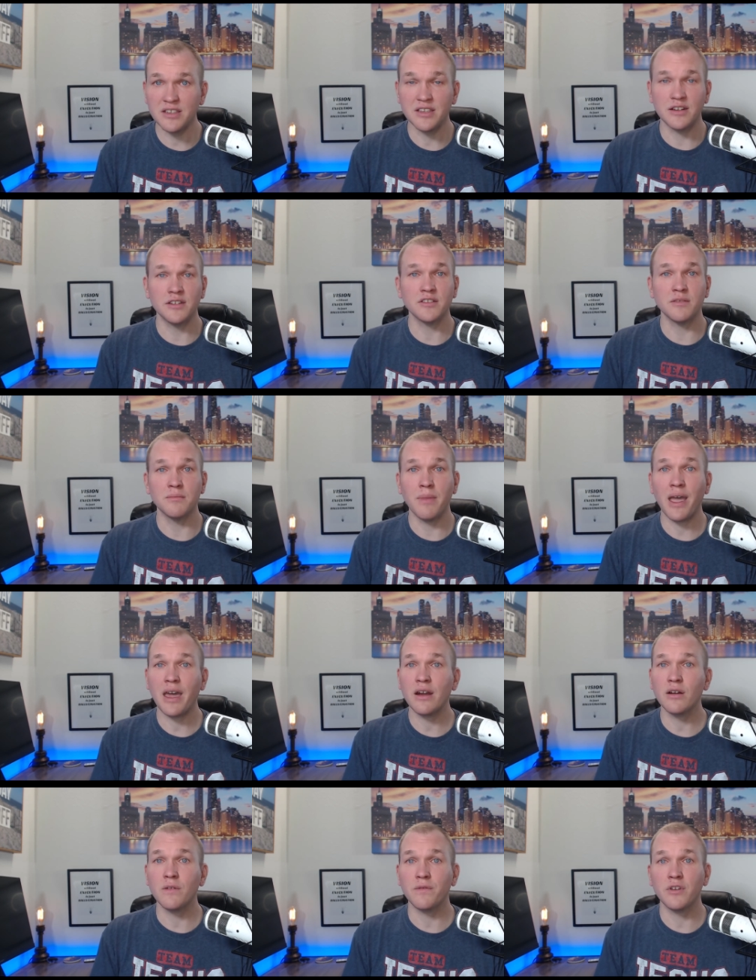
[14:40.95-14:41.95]
It doesn't
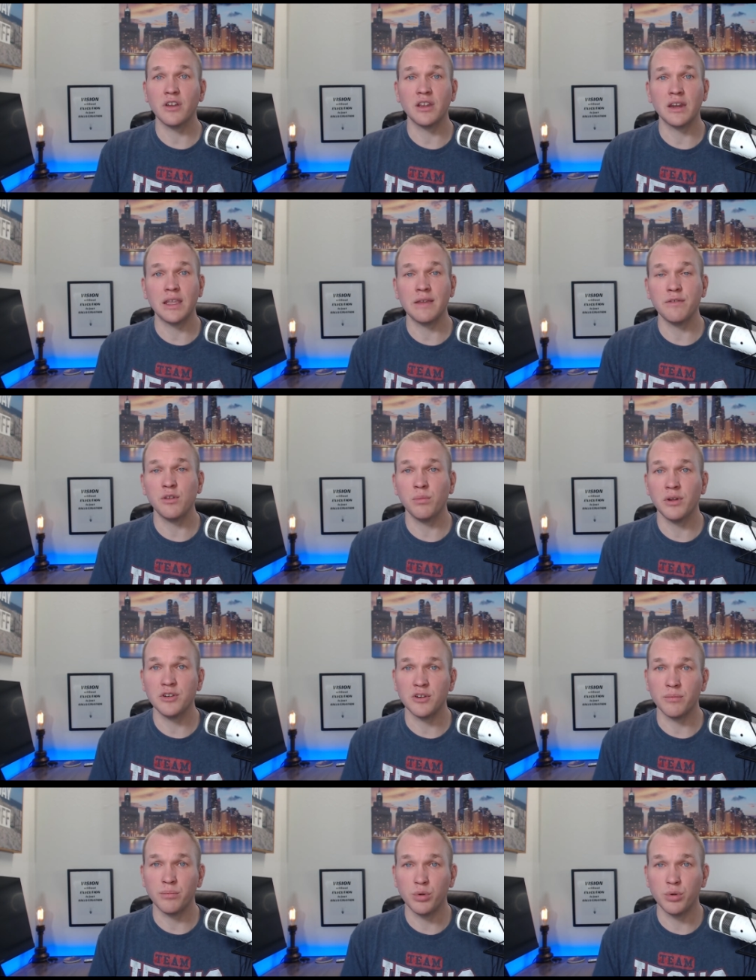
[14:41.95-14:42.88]
matter if they're going to give you a bunch of